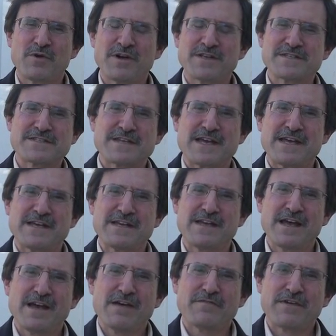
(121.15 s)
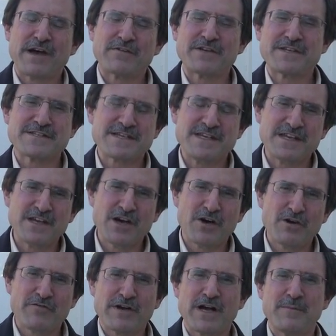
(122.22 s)
was a founding
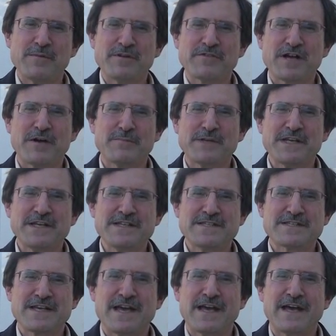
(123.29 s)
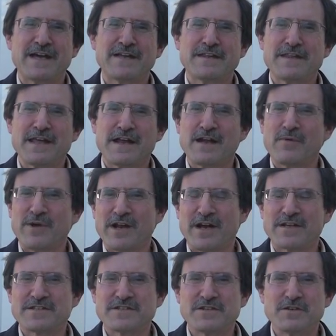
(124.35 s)
CEO of a couple of companies, and then I went
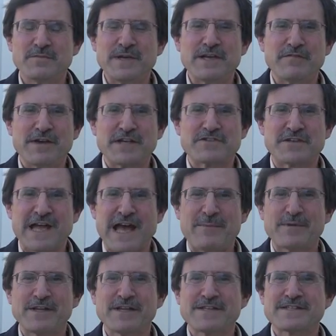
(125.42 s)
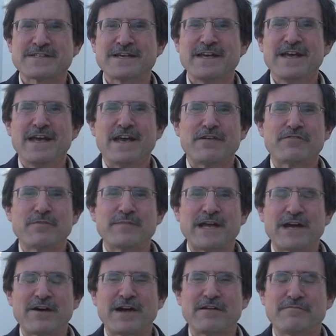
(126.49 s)
on to be a venture capitalist, and from
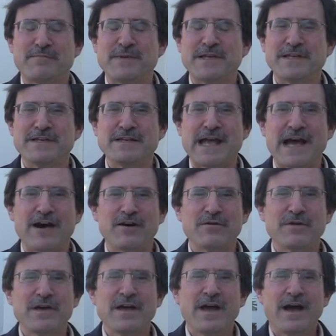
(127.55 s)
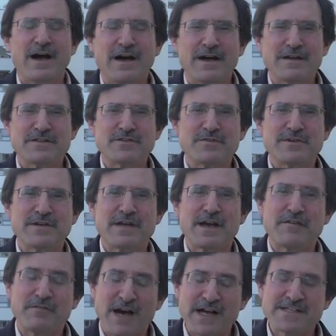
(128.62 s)
there I've been now doing
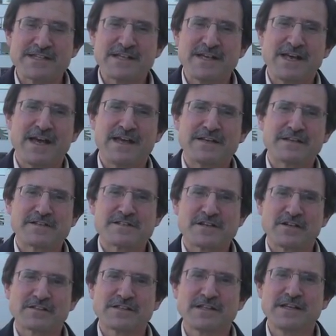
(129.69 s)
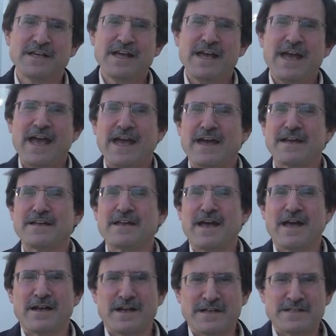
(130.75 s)
advising and consulting, and
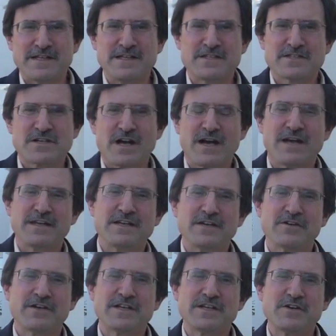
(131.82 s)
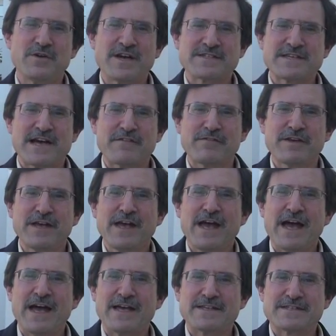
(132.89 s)
I teach here at USF
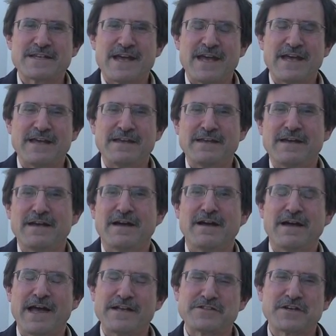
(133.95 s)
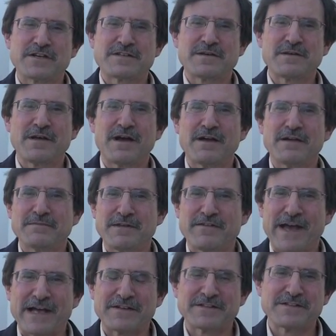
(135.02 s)
as a adjunct
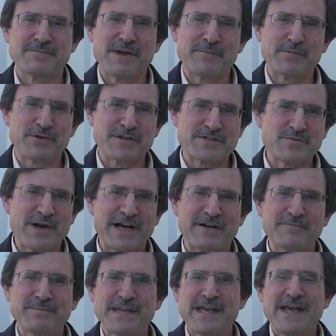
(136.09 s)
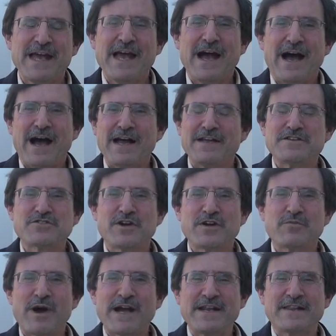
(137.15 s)
faculty member as well. I enjoyed
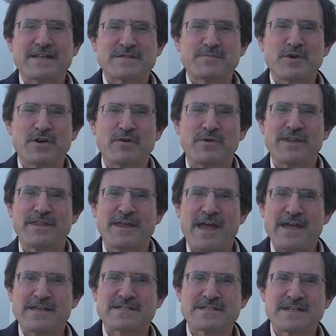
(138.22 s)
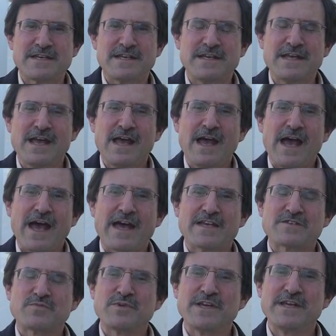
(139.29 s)
writing this book with AC
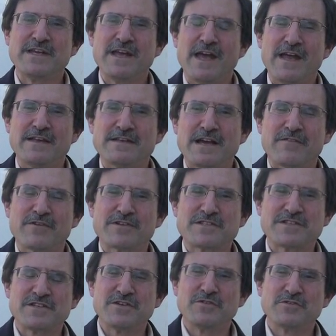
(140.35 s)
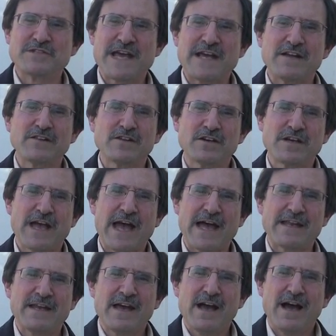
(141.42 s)
as we endeavored to take a look
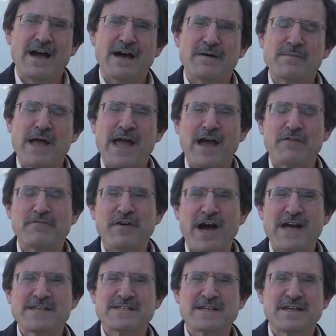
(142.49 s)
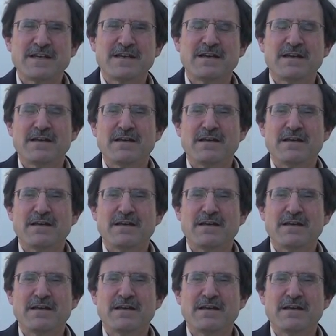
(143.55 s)
at advising